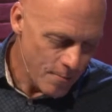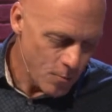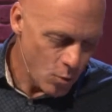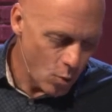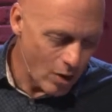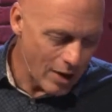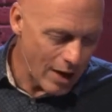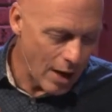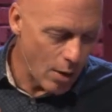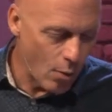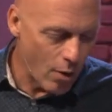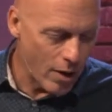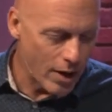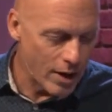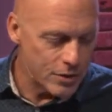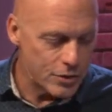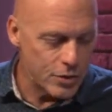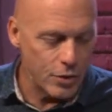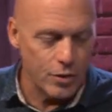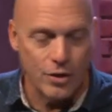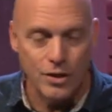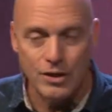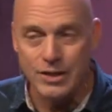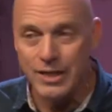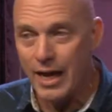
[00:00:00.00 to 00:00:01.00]
what I want to
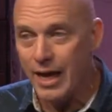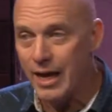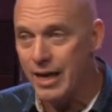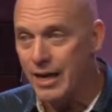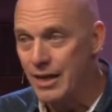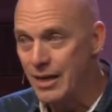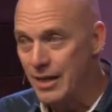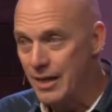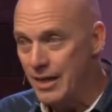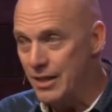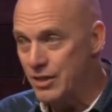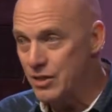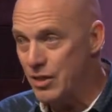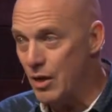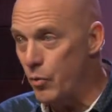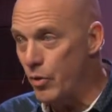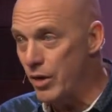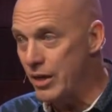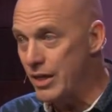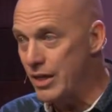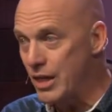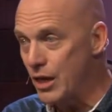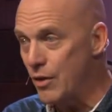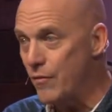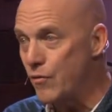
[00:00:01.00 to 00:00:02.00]
do today is I want
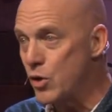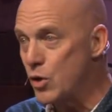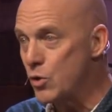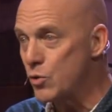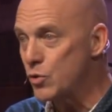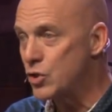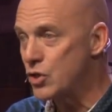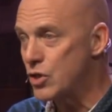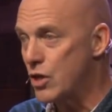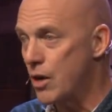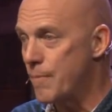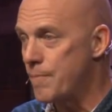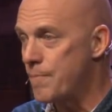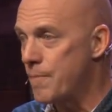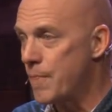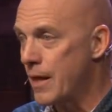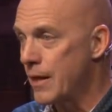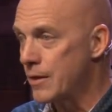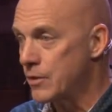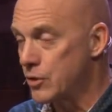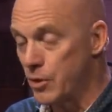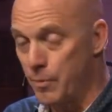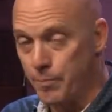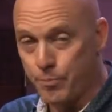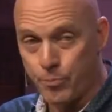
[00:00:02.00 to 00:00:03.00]
to give you some
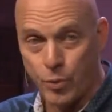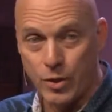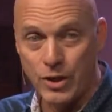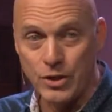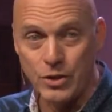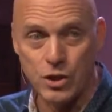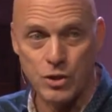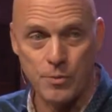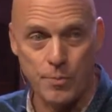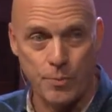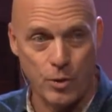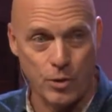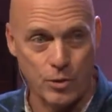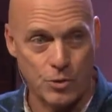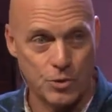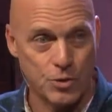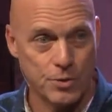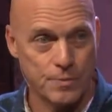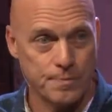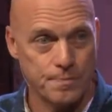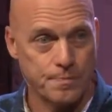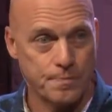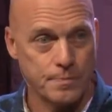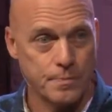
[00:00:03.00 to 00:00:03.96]
principles.